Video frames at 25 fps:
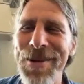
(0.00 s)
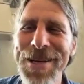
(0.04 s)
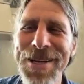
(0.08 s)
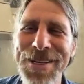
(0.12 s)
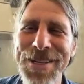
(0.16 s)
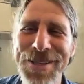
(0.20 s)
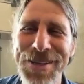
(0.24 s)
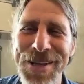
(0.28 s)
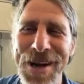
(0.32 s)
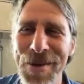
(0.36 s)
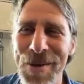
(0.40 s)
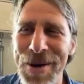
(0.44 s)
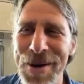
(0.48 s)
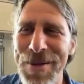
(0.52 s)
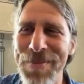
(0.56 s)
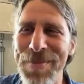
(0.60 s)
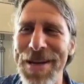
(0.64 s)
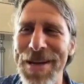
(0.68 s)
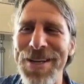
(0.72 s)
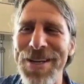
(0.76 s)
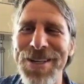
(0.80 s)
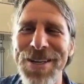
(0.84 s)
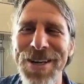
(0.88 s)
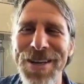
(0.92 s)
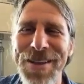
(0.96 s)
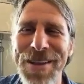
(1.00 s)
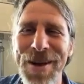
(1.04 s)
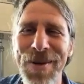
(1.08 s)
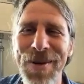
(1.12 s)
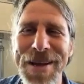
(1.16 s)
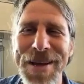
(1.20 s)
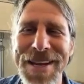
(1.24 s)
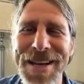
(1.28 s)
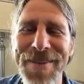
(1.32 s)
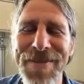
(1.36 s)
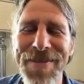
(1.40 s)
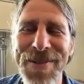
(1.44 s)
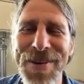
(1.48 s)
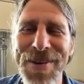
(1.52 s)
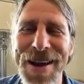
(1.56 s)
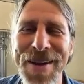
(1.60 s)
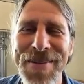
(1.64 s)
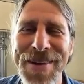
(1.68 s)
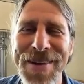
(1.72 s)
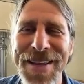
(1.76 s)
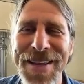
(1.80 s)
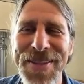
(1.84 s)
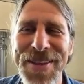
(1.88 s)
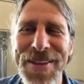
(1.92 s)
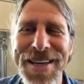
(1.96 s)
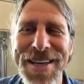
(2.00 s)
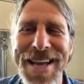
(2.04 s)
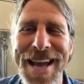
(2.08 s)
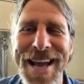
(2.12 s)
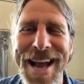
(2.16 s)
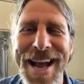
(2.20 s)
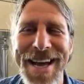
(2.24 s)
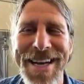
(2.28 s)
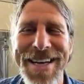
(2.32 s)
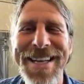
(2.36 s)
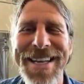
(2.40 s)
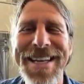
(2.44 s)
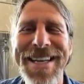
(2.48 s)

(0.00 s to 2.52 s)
So I want to make sure that if you have anything to add.